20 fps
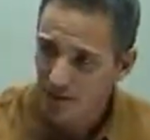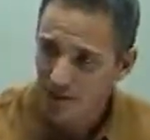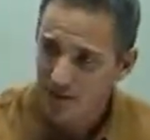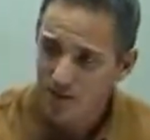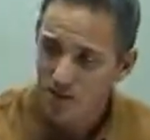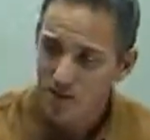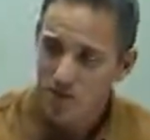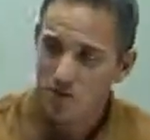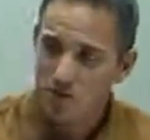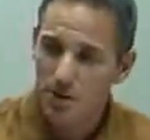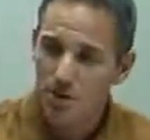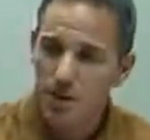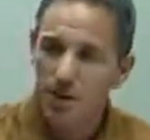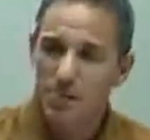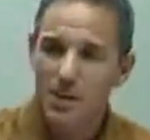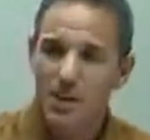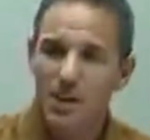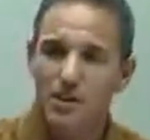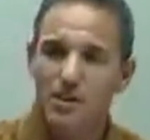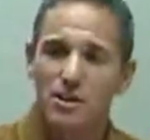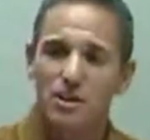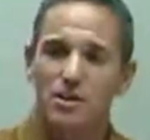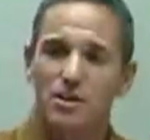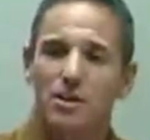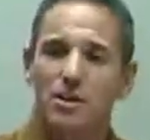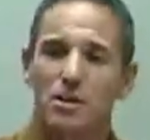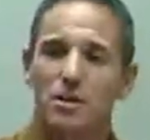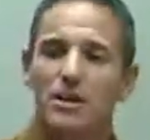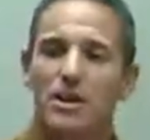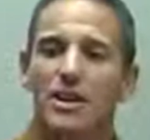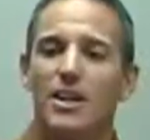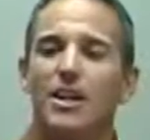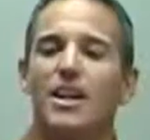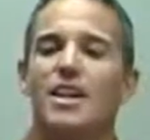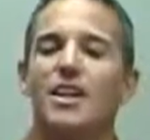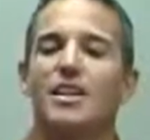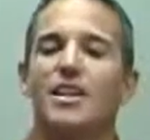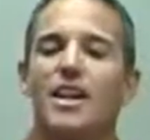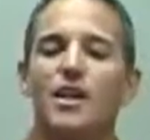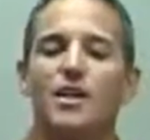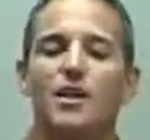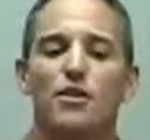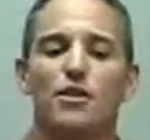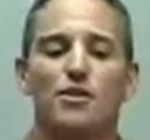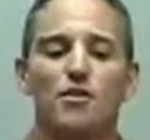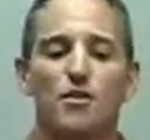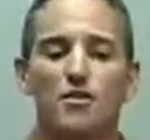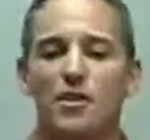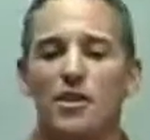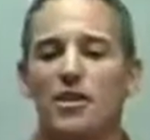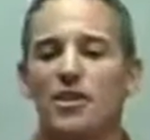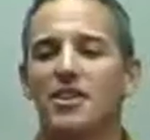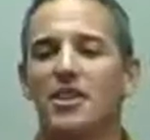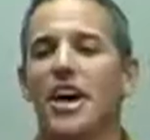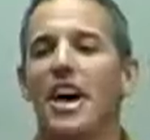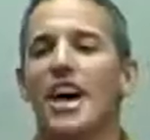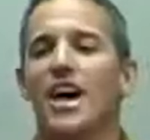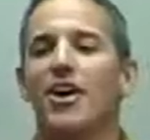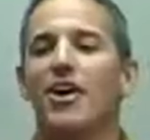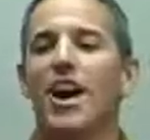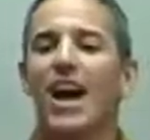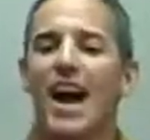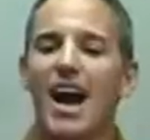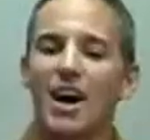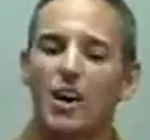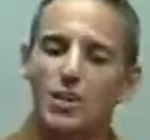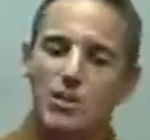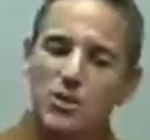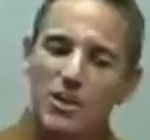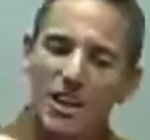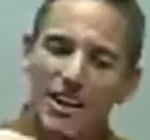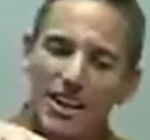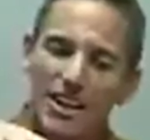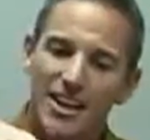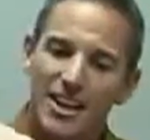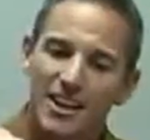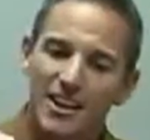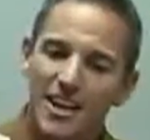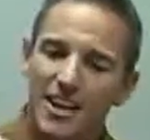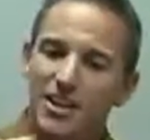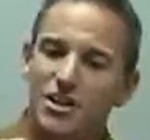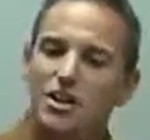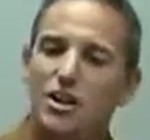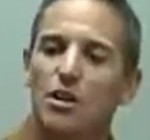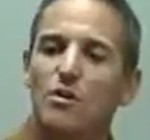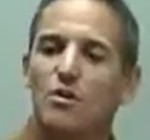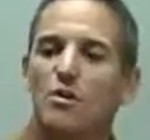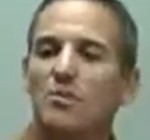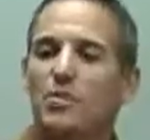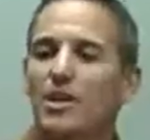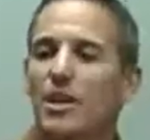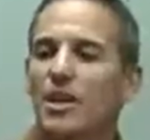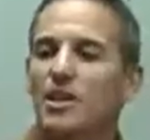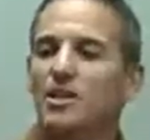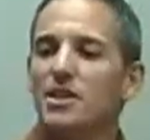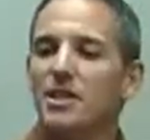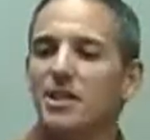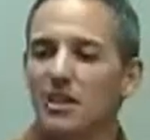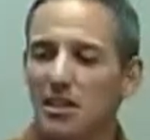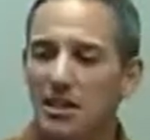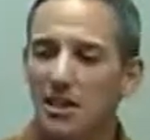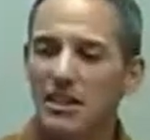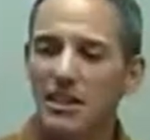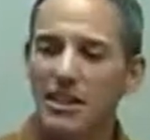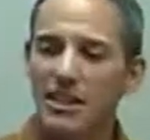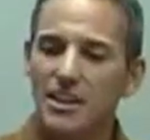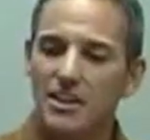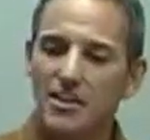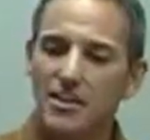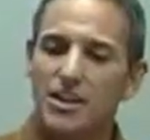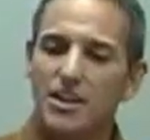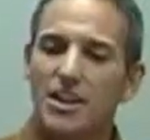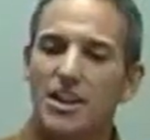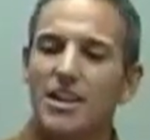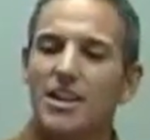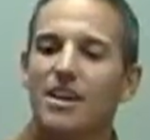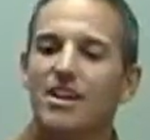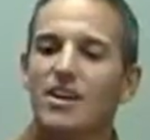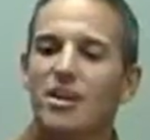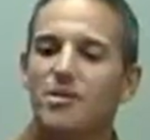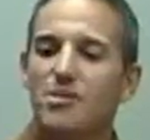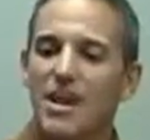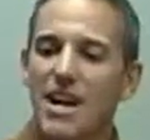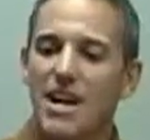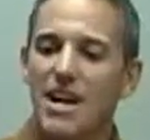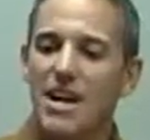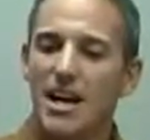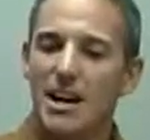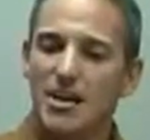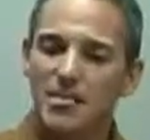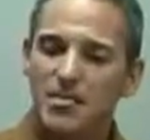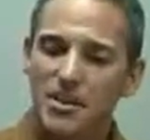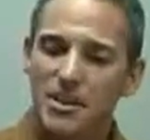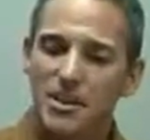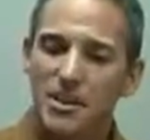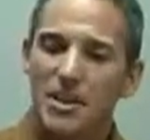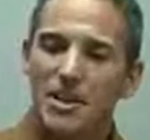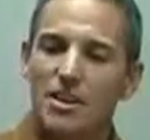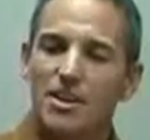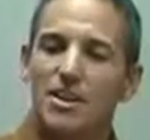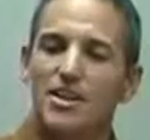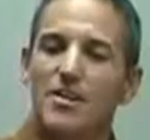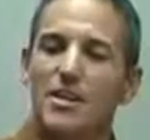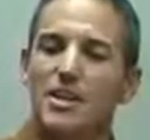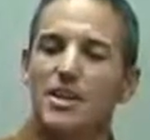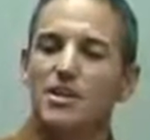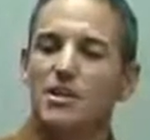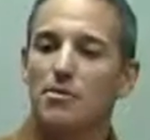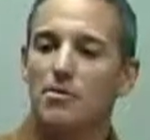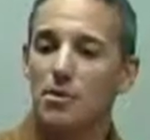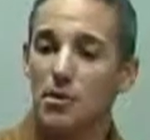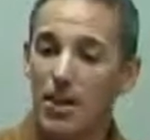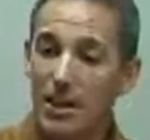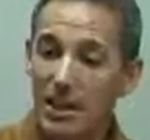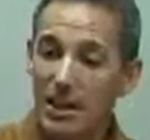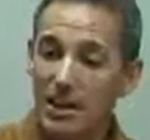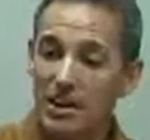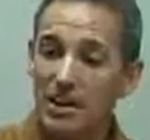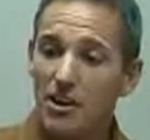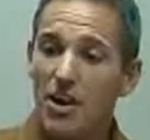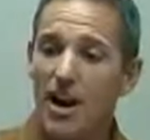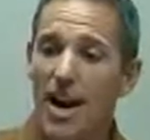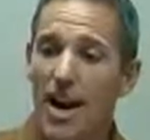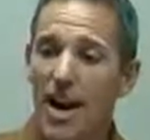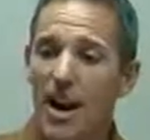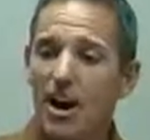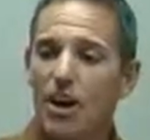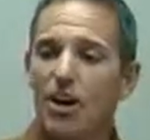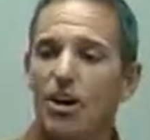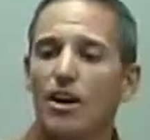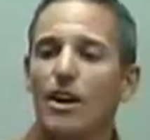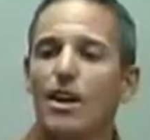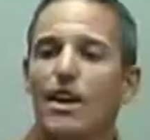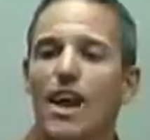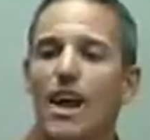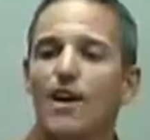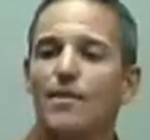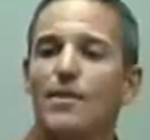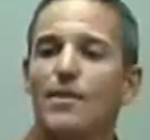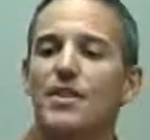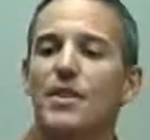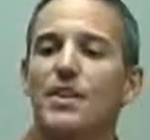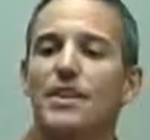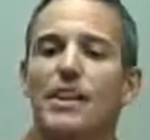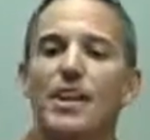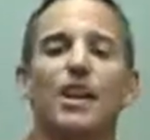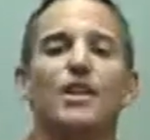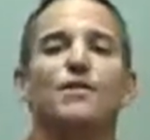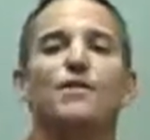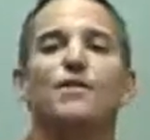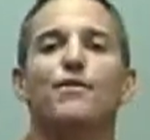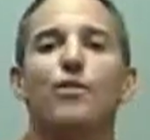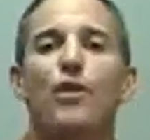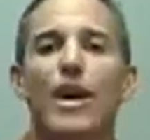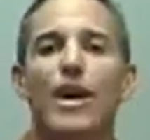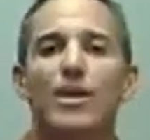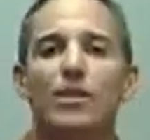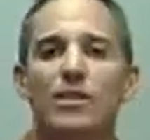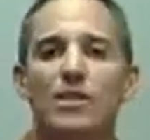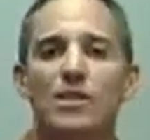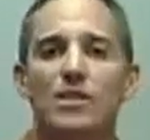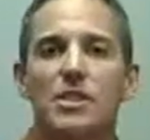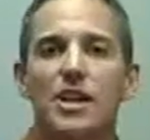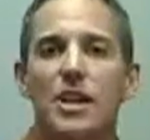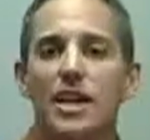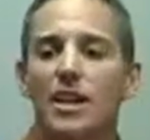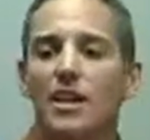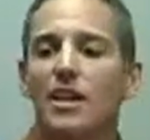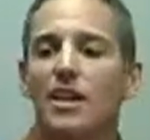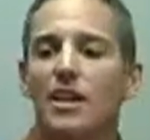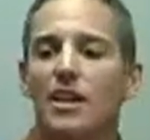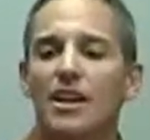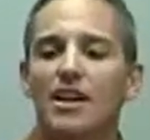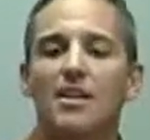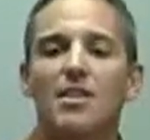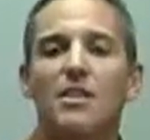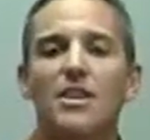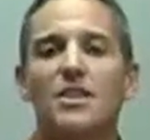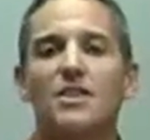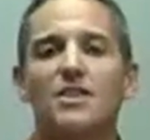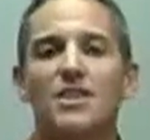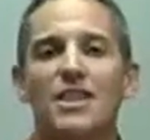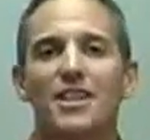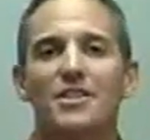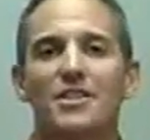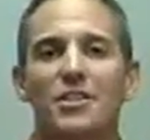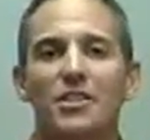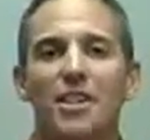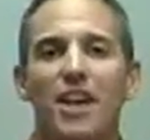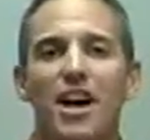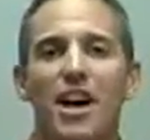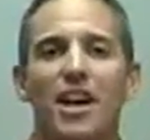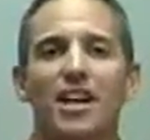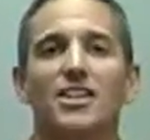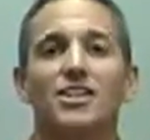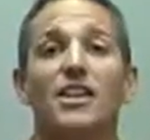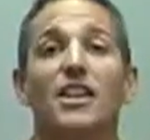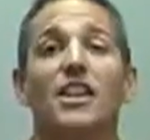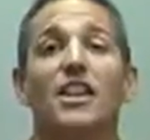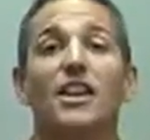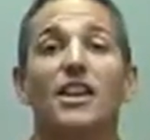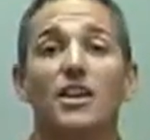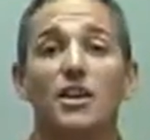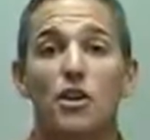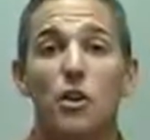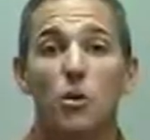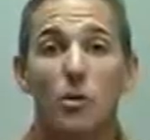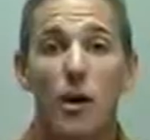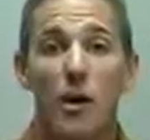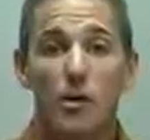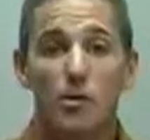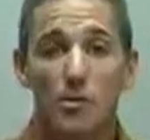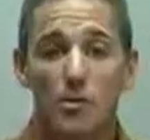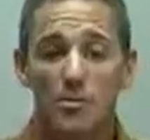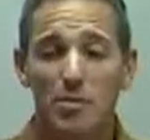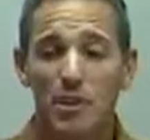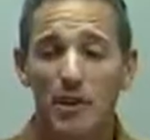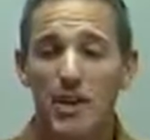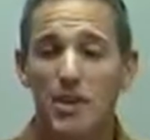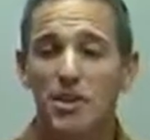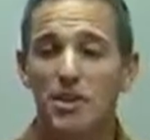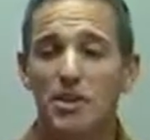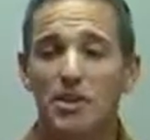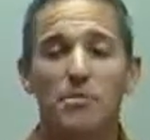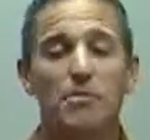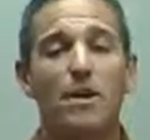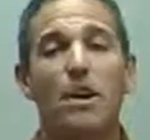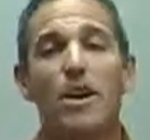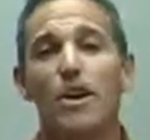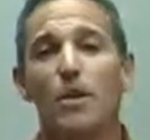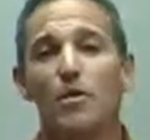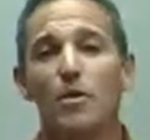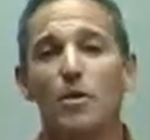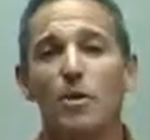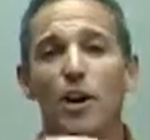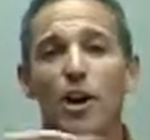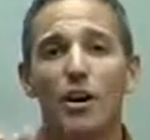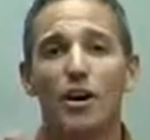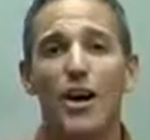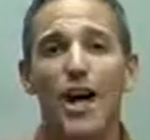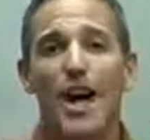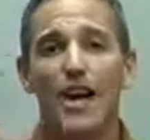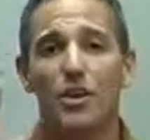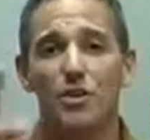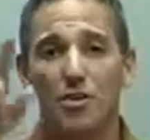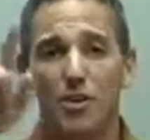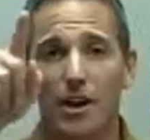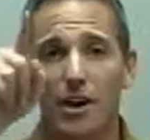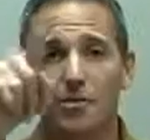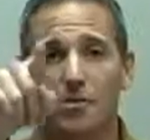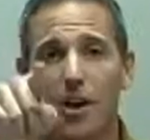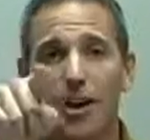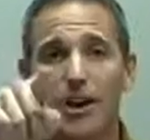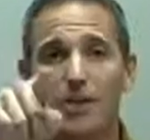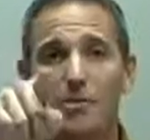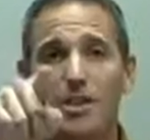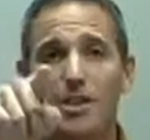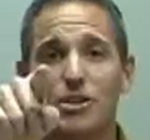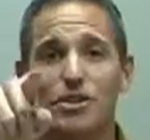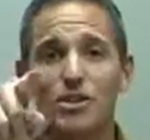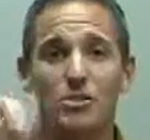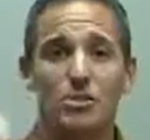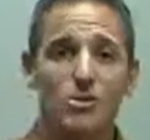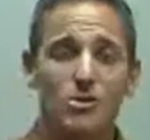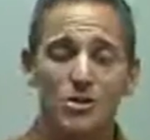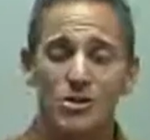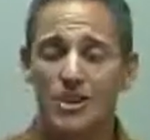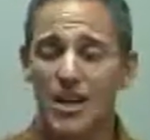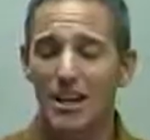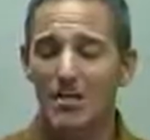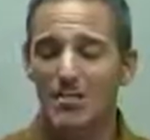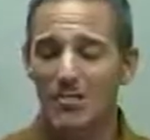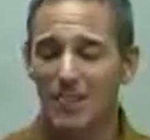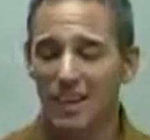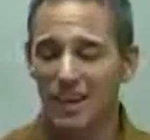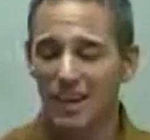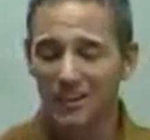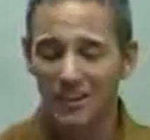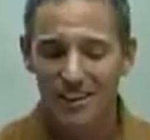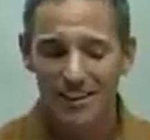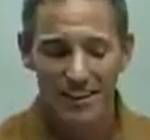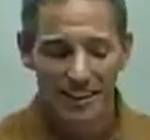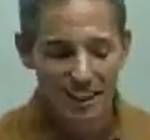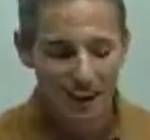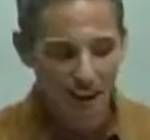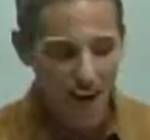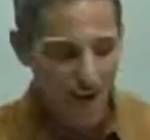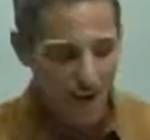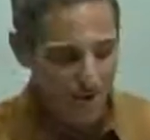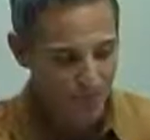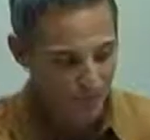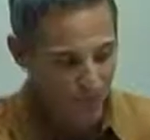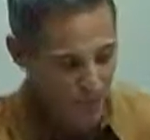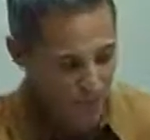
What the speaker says: This is what our patients do. They go through their entire house and they start replacing their cleaners, their makeups, the things they're putting in their hair, everything that has fragrance in it. These things are toxic. You'll want to replace them with all natural. I recommend you do the same thing. All right.